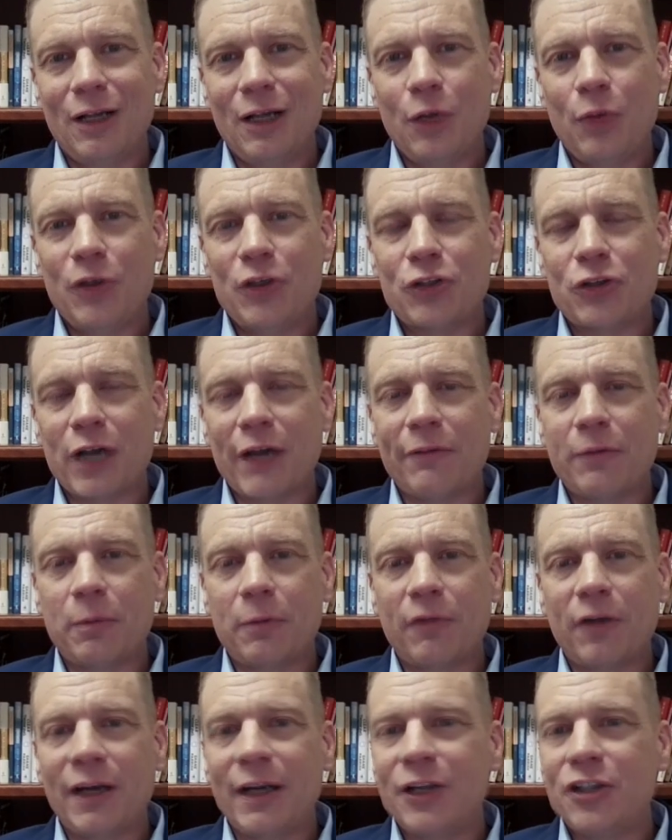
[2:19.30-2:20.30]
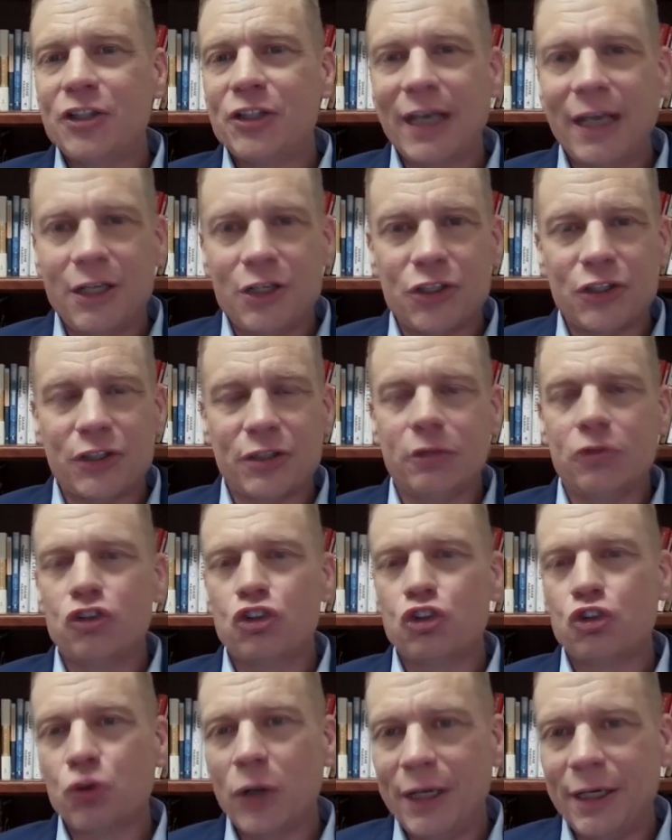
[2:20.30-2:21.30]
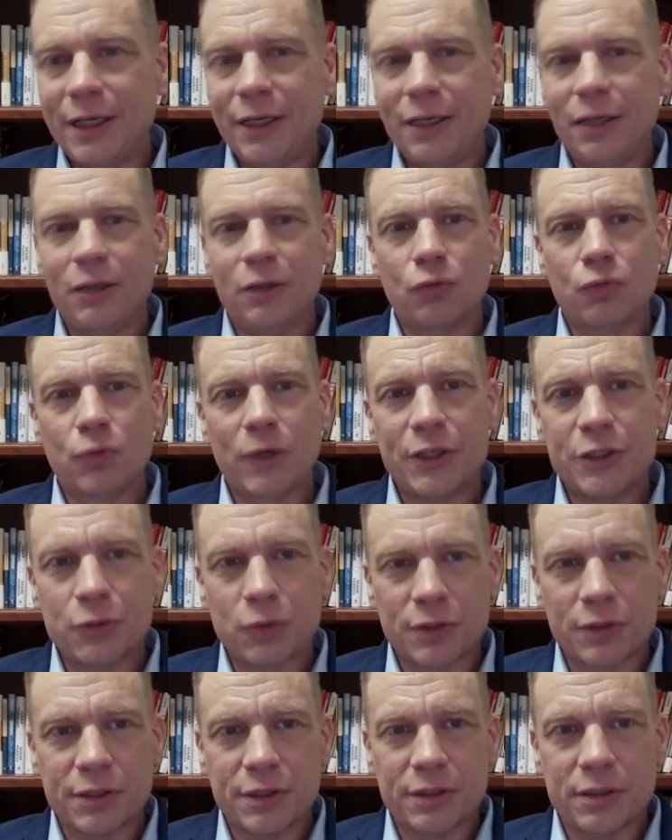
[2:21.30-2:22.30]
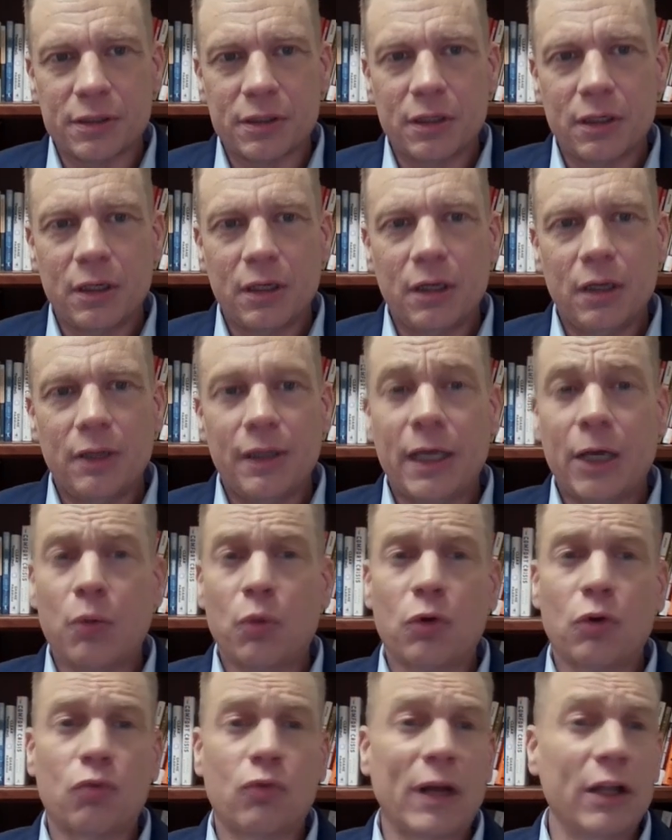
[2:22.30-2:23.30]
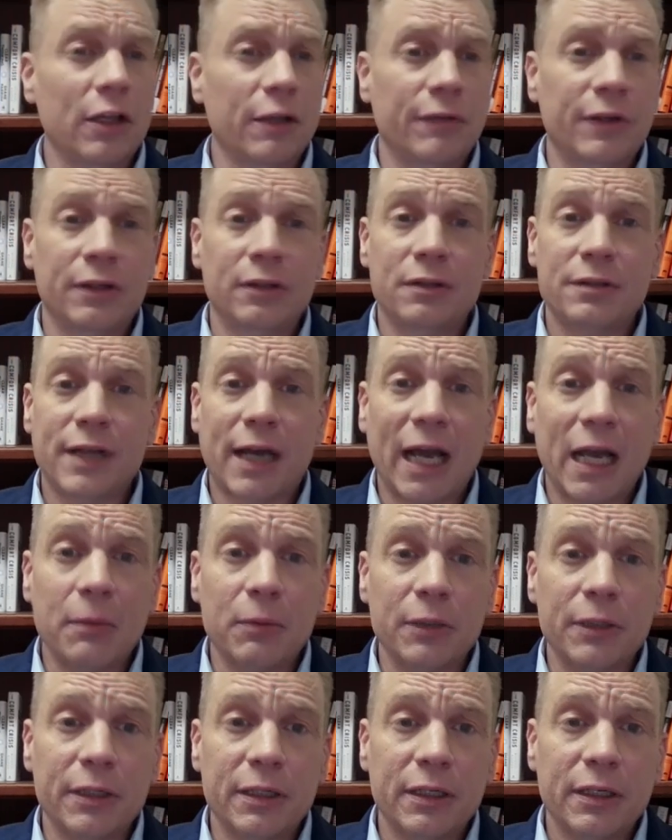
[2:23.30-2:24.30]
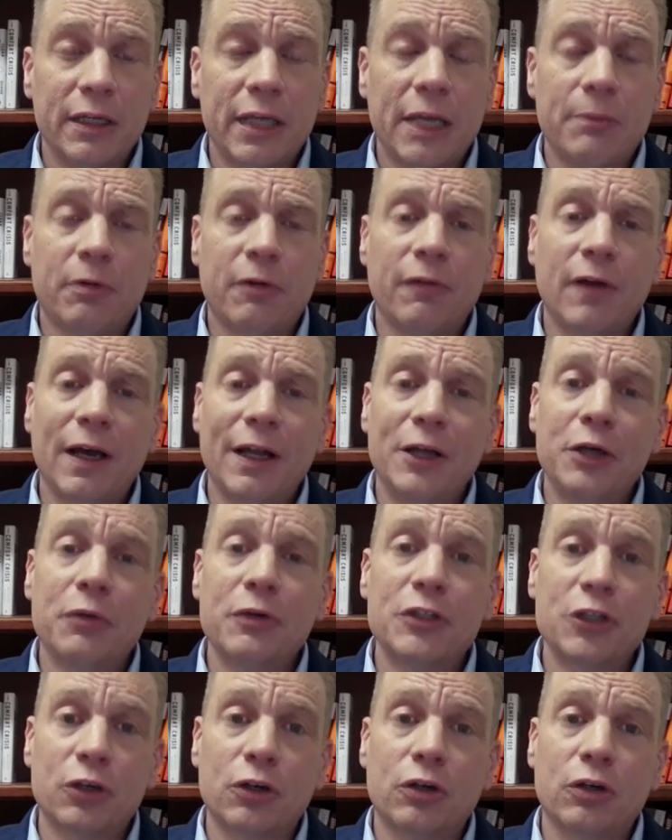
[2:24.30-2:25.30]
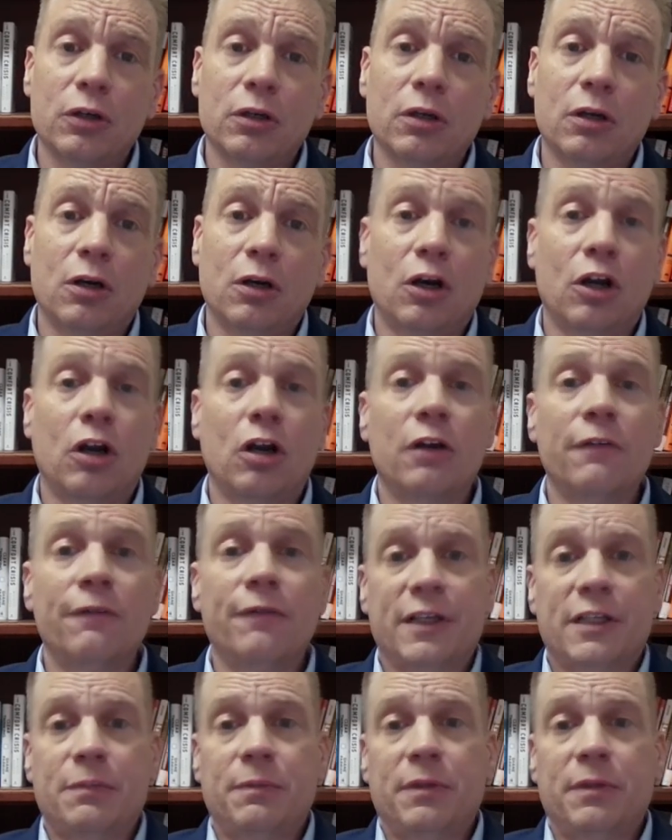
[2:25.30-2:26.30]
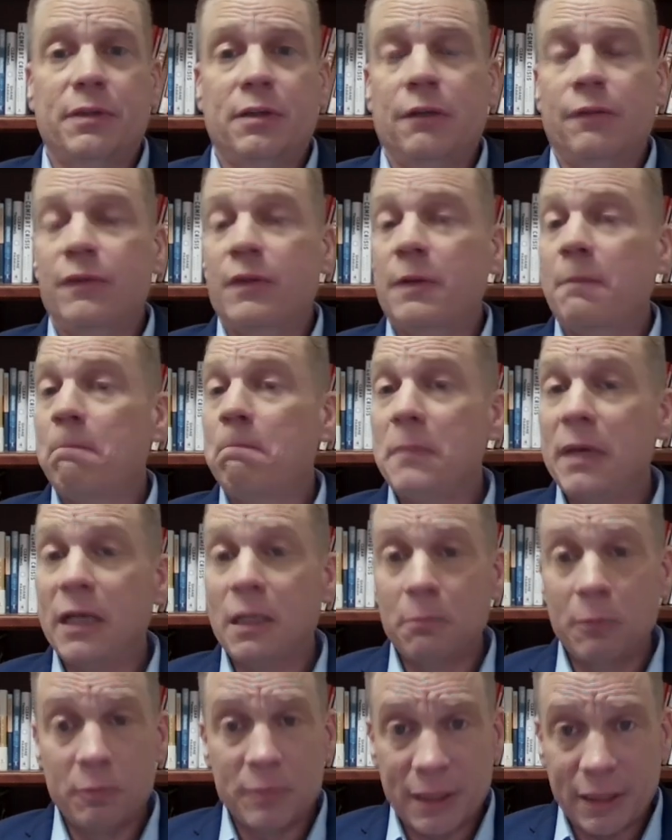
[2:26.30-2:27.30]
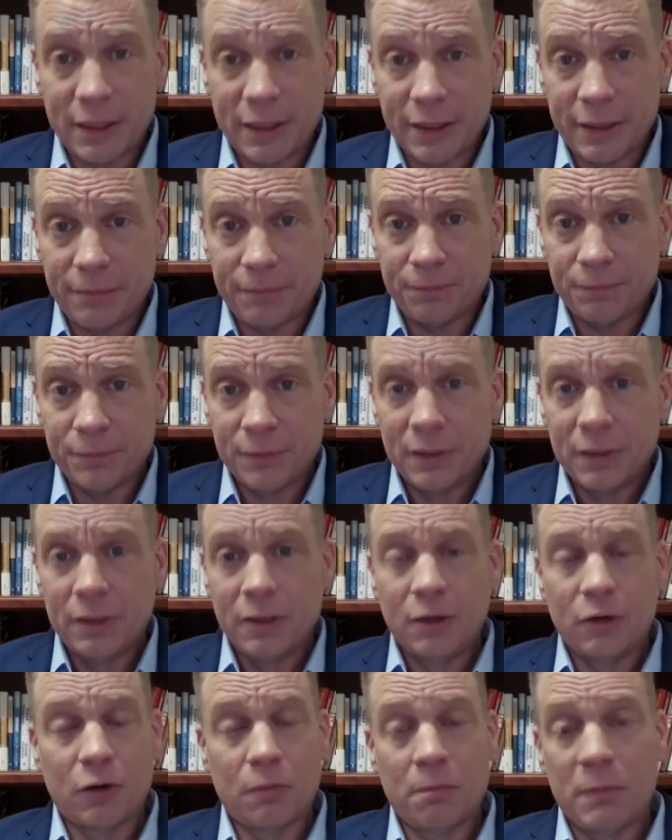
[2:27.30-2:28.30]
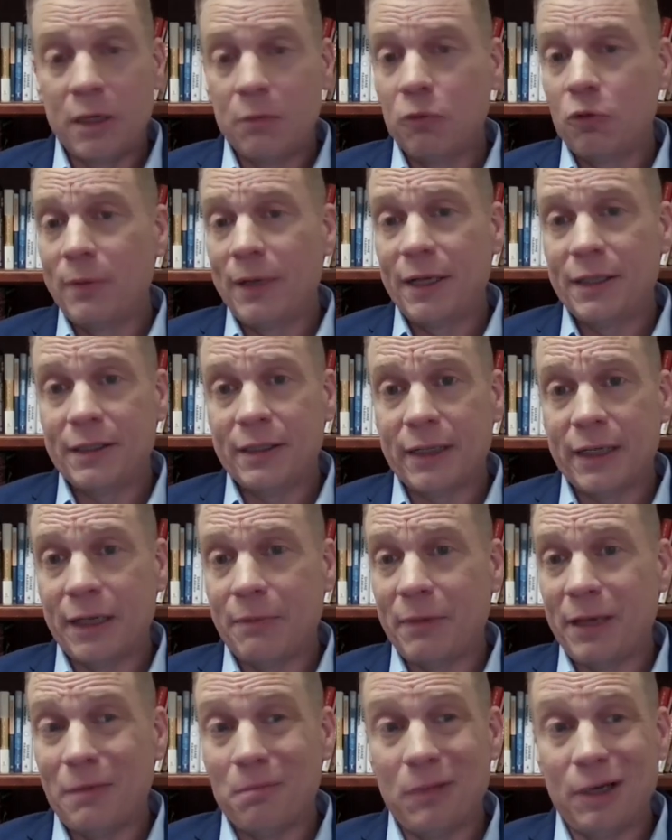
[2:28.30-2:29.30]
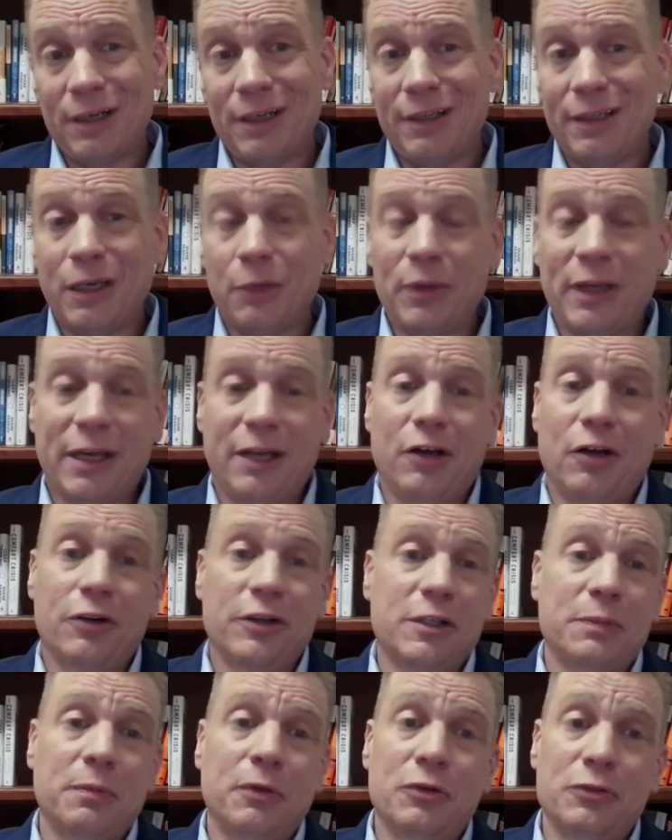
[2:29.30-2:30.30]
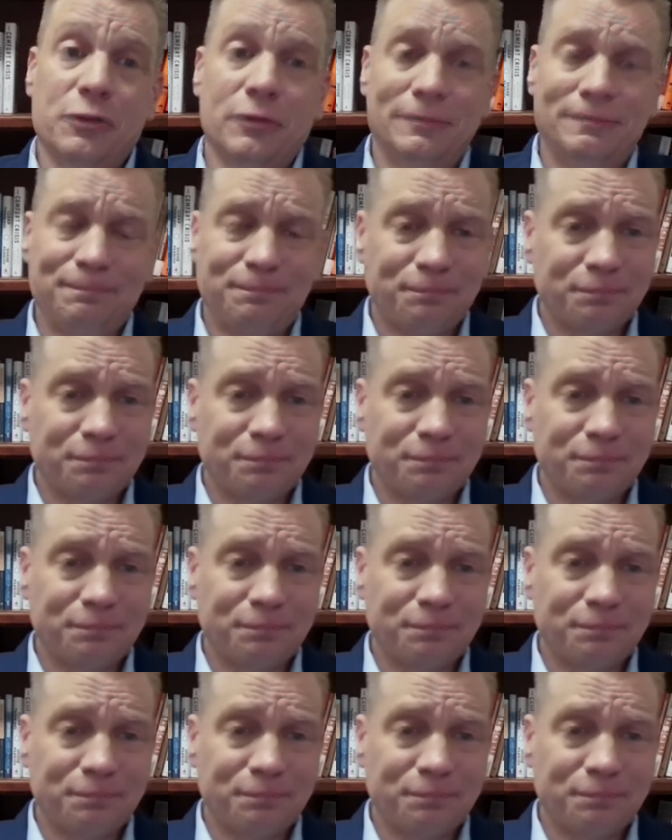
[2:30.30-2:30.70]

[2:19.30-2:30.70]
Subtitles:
We strive to provide education, training, resources that were relevant, timely, and provided a return on our investment of the minimum time or minimal amount of time and money that we had at our disposal.